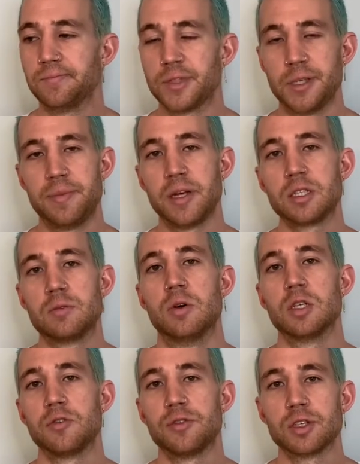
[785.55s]
The best
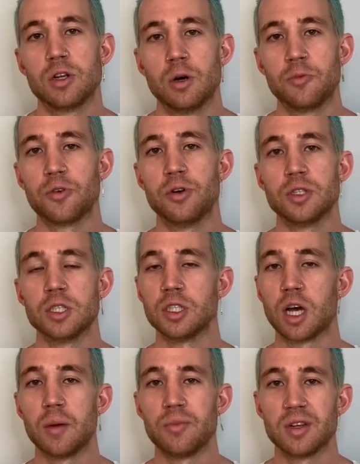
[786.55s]
most of us could hope for is a
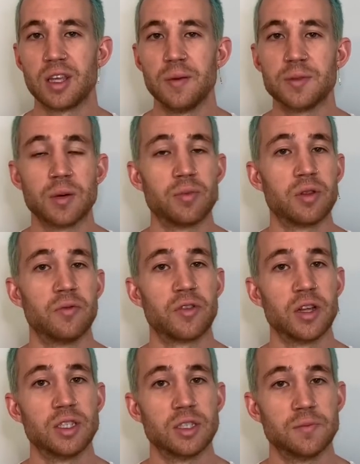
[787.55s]
job that keeps up with
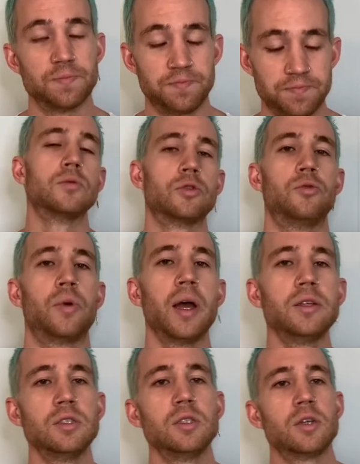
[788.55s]
inflation. The
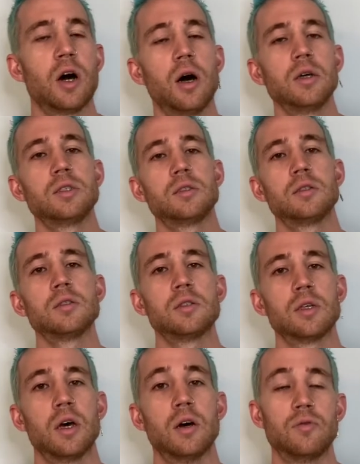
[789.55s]
rising costs
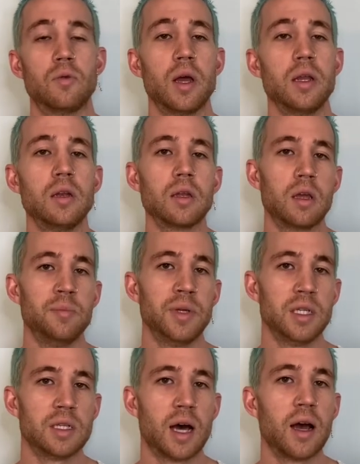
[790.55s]
of rent can
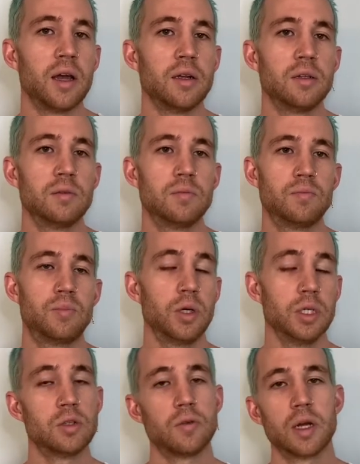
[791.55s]
be tied
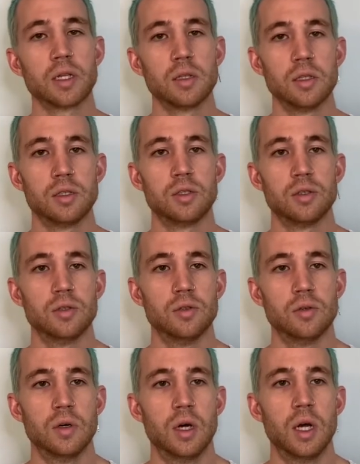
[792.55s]
pretty directly to
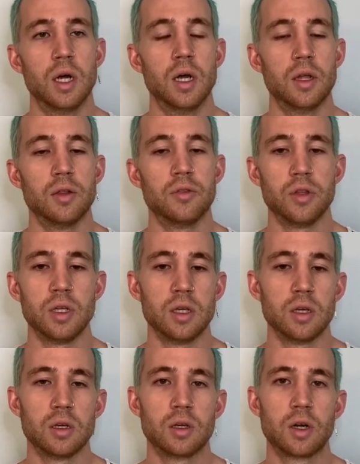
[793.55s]

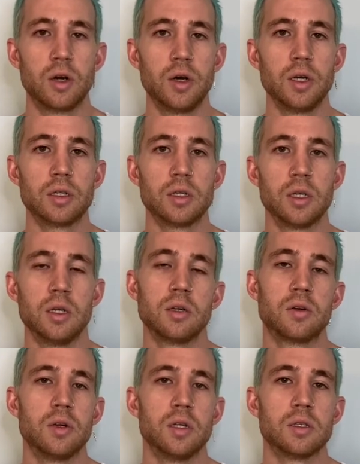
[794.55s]
the current
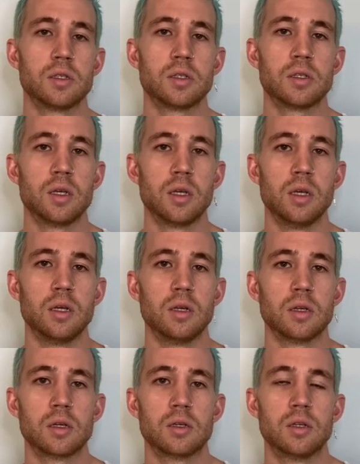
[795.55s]
increase
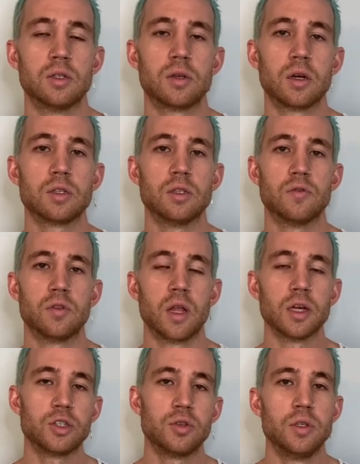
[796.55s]
in construction of
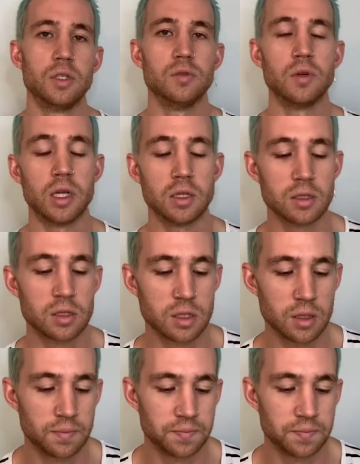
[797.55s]
luxury units.